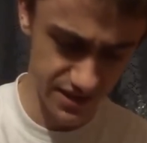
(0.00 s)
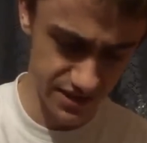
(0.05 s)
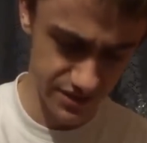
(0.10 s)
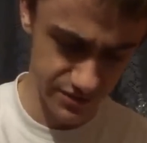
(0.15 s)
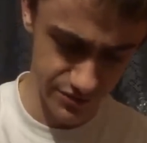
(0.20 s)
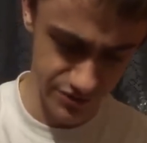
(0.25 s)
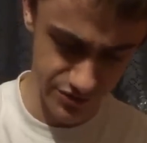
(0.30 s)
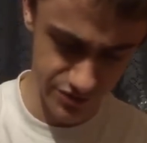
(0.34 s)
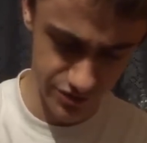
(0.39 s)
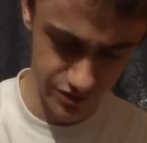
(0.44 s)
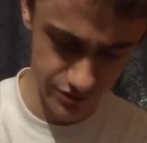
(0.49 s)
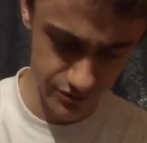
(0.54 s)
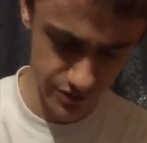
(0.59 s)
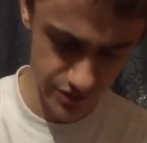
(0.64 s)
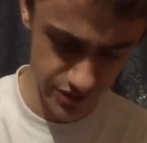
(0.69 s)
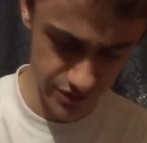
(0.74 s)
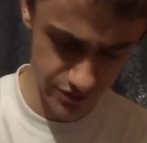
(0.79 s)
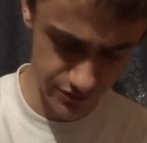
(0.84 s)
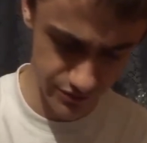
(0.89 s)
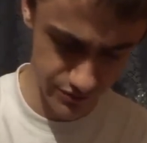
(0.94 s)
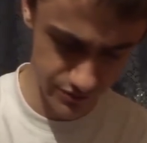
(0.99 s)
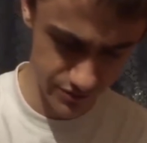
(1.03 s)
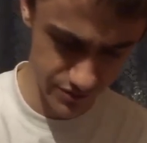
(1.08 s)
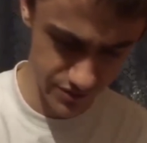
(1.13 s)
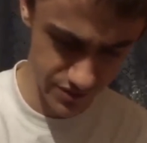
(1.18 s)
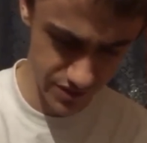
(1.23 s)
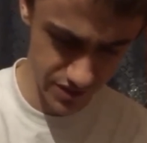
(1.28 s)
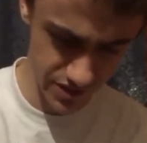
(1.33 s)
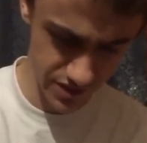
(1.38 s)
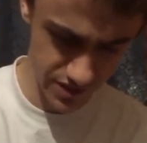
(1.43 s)
And I'll show you
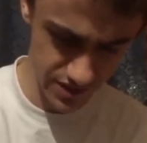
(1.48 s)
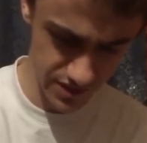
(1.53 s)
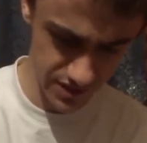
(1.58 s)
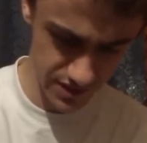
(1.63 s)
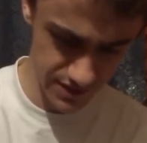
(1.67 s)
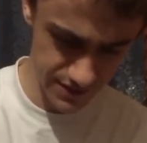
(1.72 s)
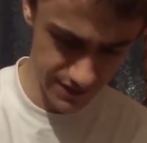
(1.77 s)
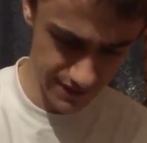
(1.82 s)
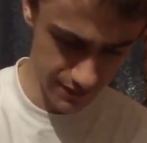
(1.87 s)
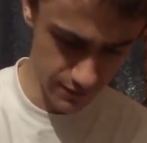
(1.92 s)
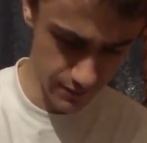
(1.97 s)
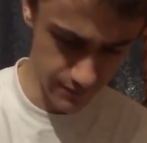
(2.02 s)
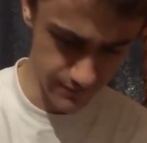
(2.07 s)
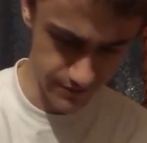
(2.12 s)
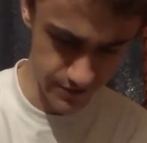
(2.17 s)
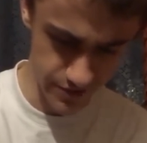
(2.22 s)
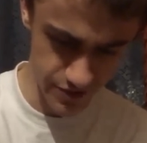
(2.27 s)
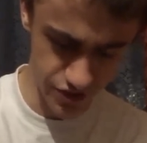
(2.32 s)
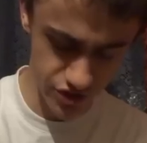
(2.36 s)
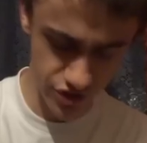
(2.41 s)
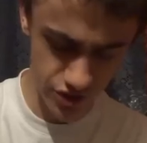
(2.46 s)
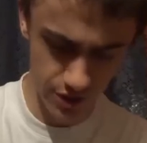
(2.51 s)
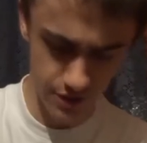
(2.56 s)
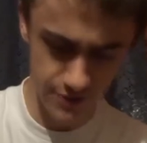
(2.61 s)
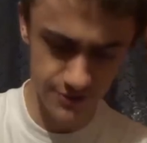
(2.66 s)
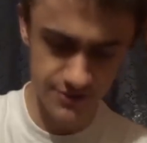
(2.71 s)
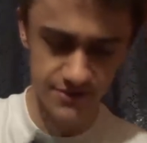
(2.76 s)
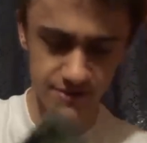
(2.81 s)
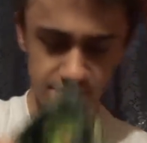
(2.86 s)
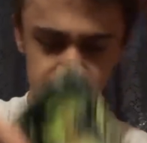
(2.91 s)
our first shot